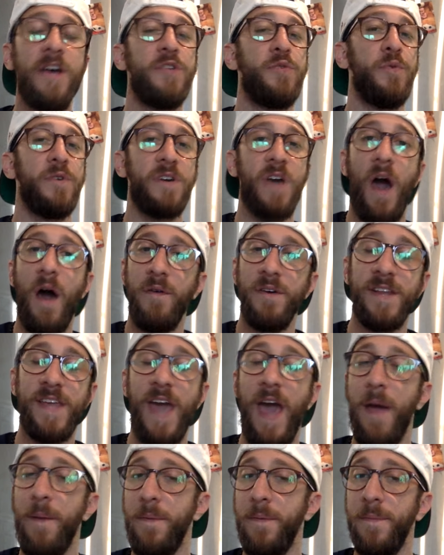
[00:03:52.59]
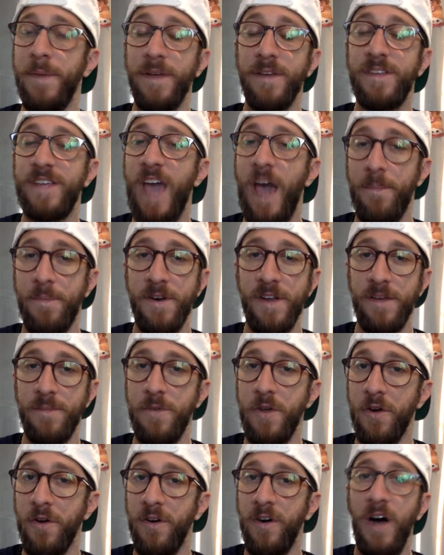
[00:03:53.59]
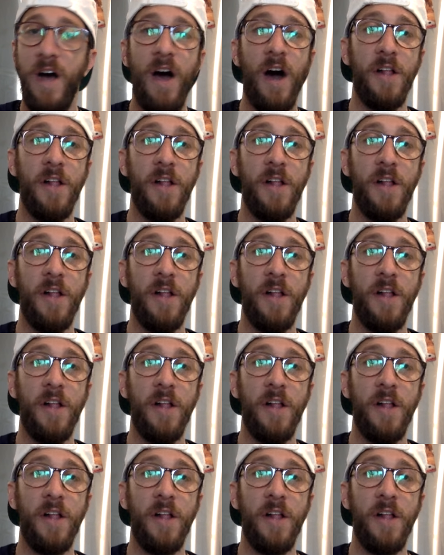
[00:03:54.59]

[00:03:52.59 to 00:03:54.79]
to a Colin Kaepernick mural,